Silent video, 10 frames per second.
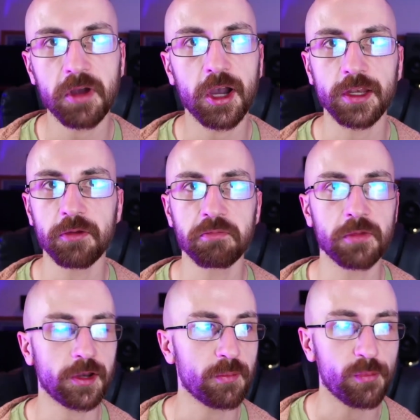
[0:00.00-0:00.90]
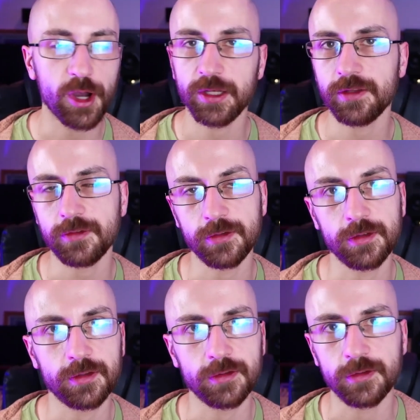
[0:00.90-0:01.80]
I don't mind it
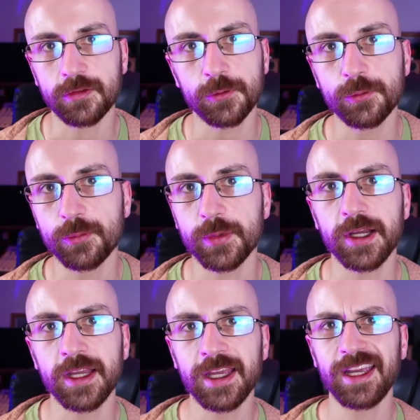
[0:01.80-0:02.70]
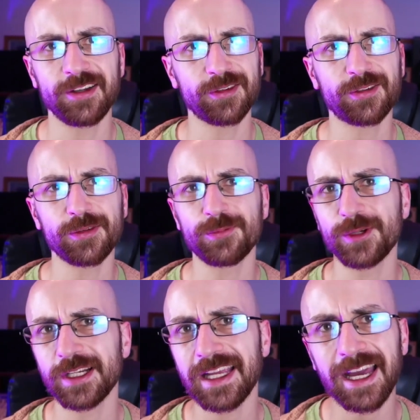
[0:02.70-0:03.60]
at all, but it just doesn't
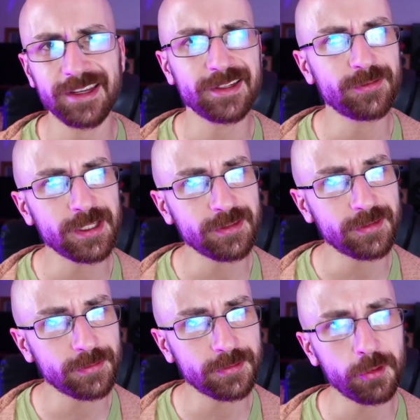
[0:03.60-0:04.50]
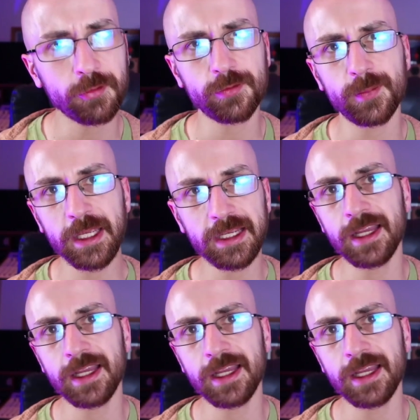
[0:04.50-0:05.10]
really add anything to the song for me.